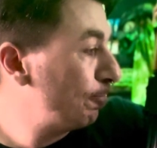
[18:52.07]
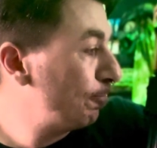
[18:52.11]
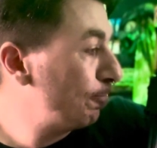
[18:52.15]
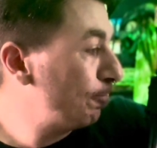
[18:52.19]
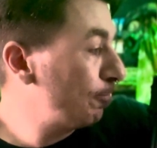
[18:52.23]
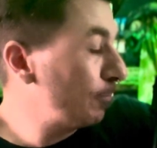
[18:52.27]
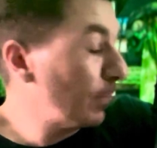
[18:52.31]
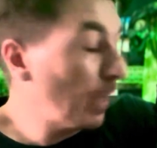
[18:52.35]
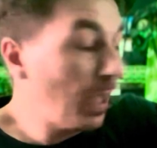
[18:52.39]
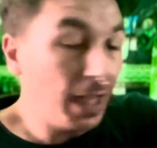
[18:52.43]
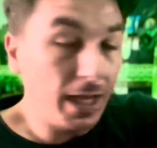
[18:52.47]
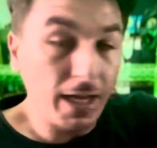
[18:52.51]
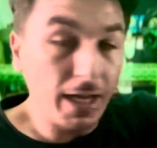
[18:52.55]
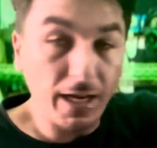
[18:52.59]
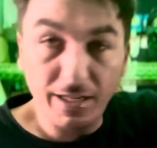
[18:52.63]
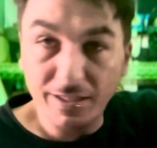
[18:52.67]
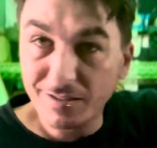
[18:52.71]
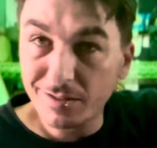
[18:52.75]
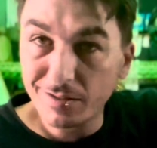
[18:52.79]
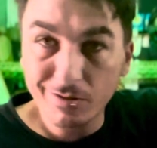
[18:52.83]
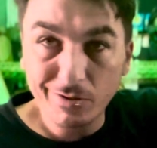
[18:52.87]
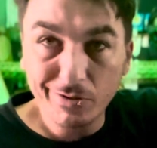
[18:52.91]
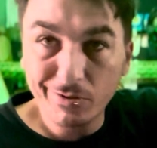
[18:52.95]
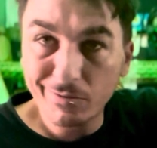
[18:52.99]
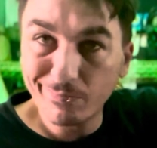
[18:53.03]
Yeah,
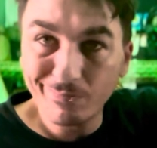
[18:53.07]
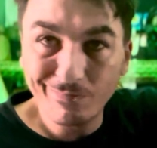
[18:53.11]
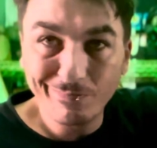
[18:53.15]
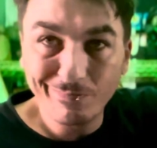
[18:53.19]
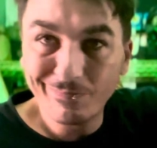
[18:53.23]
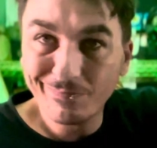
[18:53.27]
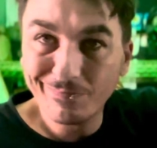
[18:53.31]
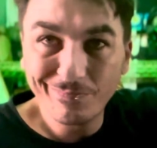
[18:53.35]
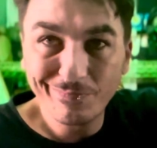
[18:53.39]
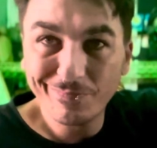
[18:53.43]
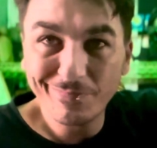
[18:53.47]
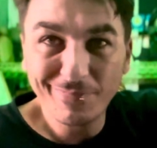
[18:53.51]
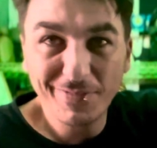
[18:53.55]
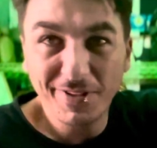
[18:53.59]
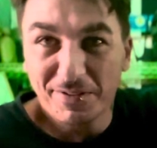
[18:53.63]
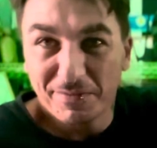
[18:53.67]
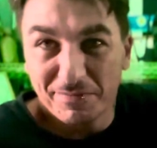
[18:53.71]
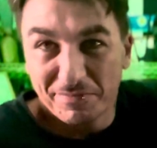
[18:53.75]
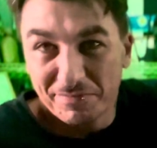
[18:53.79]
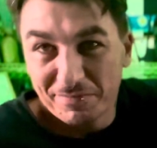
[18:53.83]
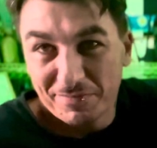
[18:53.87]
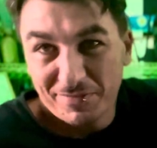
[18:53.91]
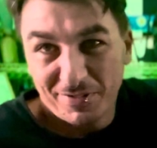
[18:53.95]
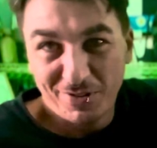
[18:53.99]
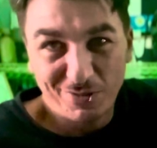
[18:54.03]
it's
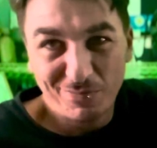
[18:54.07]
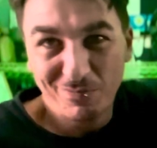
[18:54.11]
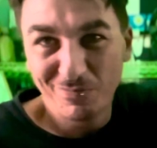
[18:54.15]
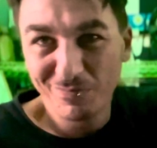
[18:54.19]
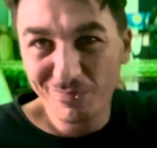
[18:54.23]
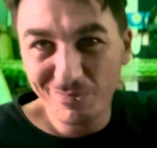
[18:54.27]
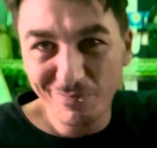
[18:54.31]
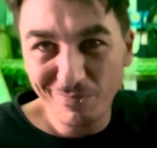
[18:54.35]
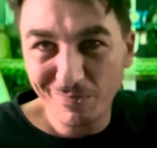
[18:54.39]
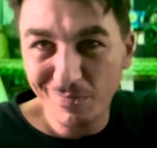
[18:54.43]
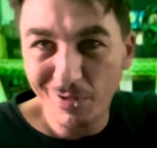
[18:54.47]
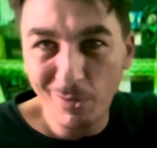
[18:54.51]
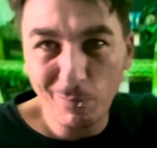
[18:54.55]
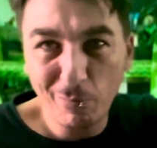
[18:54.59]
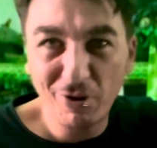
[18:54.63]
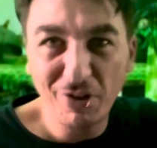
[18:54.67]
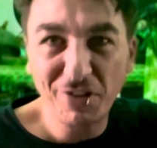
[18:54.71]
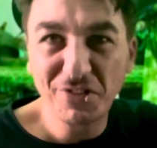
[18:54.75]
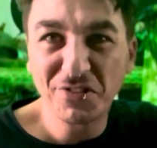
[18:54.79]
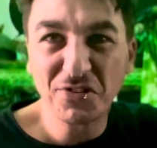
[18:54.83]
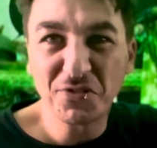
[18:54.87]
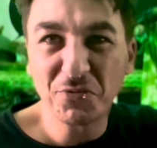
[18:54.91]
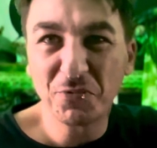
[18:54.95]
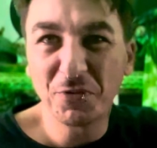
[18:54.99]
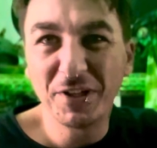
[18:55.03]

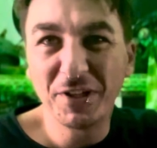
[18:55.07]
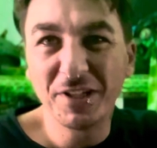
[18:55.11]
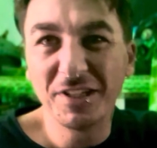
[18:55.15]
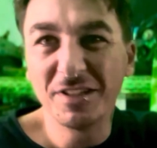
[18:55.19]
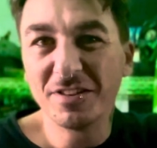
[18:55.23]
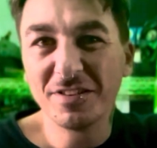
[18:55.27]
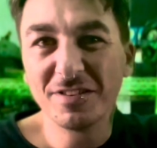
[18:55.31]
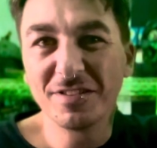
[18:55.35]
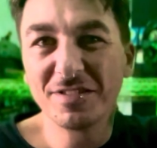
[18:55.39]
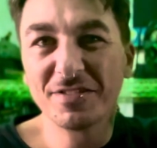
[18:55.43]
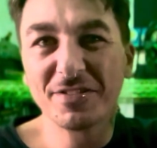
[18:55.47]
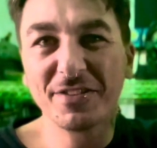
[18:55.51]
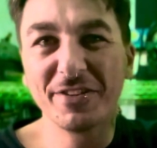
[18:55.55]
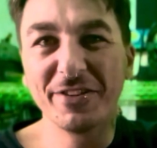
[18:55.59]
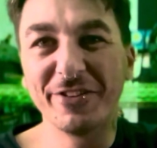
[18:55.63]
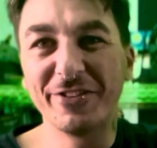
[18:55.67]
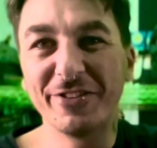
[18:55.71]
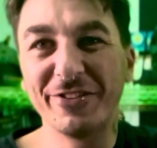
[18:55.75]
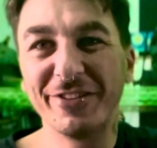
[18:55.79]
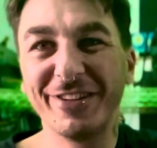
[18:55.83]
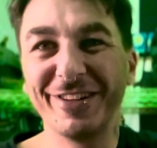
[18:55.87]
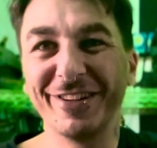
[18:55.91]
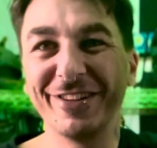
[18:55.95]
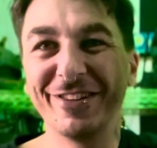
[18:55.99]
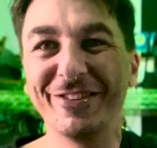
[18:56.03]
apprentice wages. So,
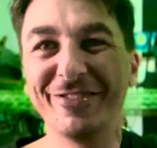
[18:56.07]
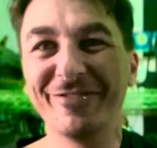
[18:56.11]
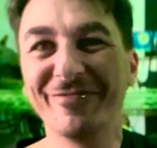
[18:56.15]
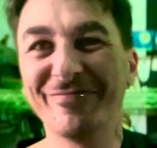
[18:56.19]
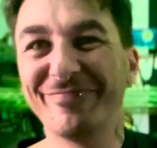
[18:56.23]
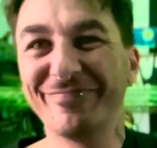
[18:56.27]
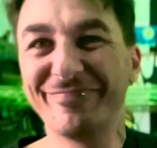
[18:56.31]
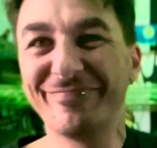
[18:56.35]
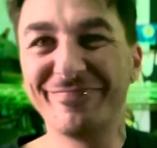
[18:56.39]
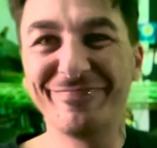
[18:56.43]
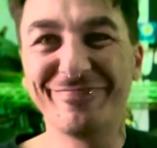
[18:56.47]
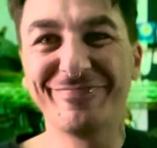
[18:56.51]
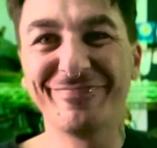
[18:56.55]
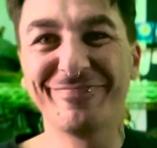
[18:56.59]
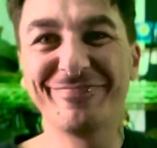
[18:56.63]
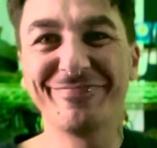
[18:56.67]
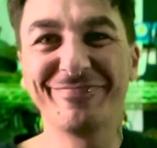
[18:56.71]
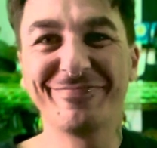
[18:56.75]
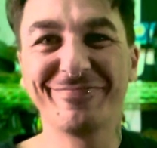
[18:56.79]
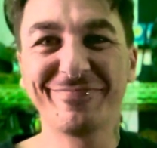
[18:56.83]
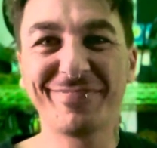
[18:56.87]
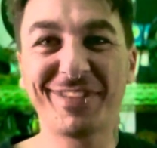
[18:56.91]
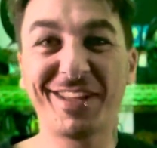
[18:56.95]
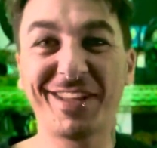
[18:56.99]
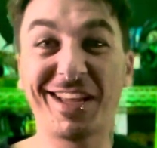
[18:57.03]
you know,
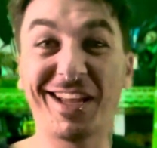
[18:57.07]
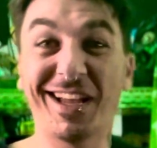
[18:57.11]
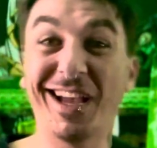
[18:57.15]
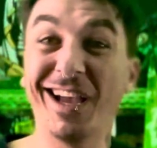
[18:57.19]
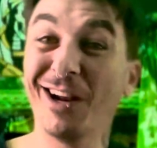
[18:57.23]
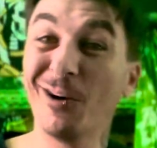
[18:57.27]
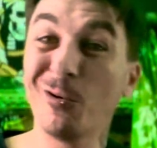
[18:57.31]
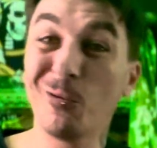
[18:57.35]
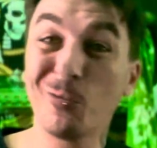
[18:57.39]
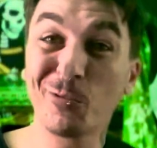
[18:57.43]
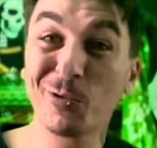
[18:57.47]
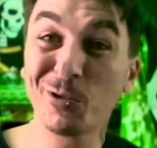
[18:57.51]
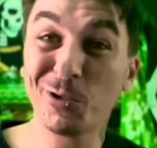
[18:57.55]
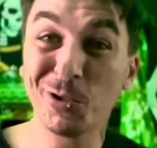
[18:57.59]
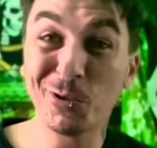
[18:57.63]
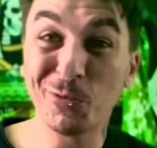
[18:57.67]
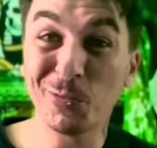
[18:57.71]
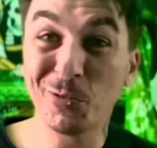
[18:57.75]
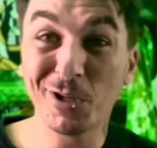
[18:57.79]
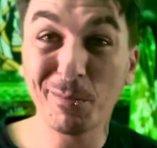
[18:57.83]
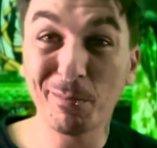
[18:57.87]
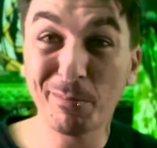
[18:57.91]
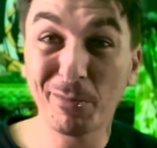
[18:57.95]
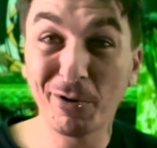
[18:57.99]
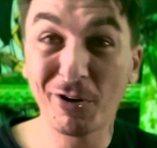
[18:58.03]
I don't really
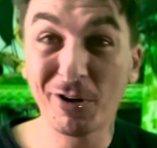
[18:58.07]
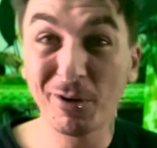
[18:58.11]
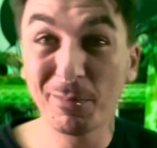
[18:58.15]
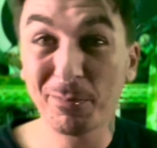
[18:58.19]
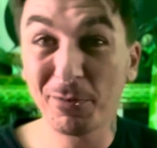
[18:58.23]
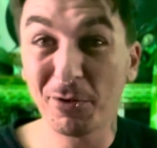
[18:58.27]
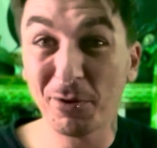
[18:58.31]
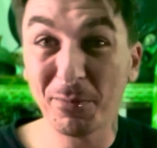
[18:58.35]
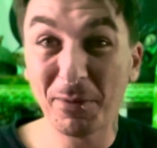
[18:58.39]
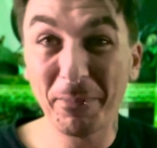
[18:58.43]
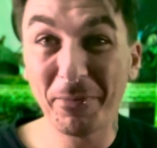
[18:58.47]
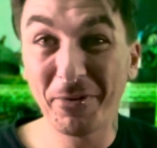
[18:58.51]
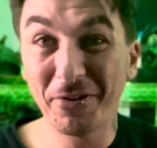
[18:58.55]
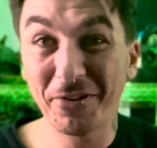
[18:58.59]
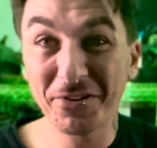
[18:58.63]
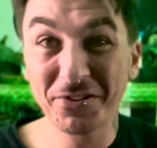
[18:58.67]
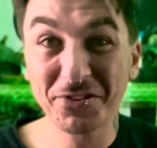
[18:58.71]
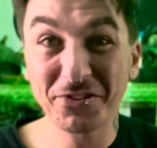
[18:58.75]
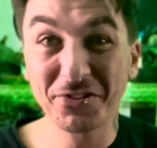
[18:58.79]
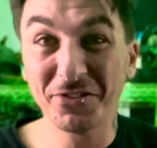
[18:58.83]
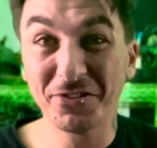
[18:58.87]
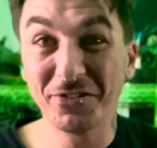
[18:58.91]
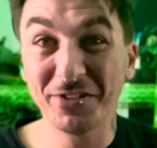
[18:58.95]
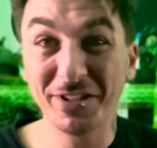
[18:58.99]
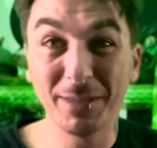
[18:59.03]
want to burn up all my
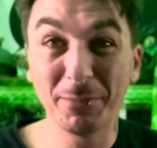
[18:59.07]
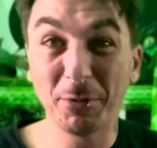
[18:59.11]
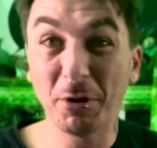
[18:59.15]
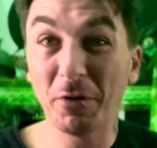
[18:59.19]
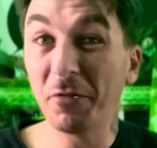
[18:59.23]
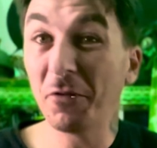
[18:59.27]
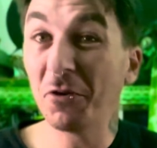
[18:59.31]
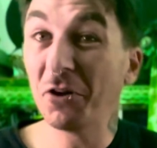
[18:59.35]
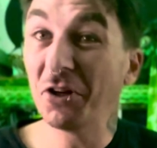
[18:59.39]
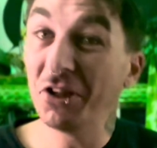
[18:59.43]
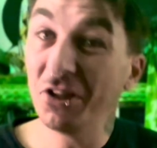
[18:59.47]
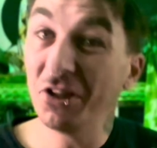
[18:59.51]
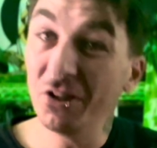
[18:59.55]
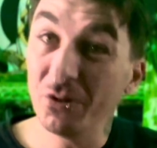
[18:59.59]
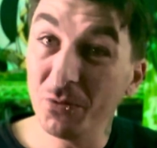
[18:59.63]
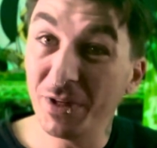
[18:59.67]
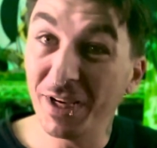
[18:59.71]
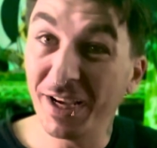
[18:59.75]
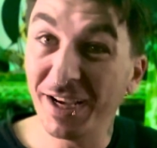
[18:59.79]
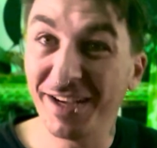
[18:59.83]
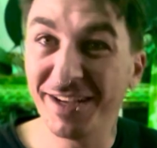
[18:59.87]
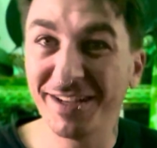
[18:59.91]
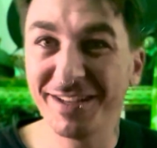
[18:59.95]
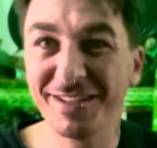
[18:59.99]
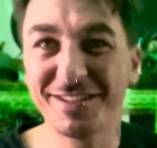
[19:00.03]
personal ammo for you
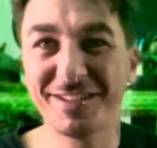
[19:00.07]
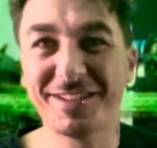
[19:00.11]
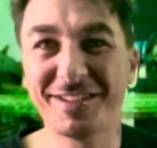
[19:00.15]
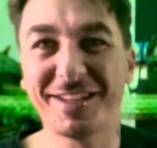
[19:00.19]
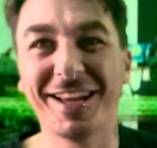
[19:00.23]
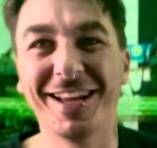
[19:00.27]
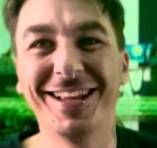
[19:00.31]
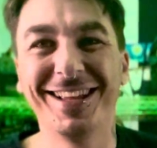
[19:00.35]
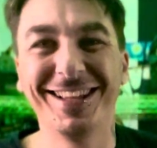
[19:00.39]
guys.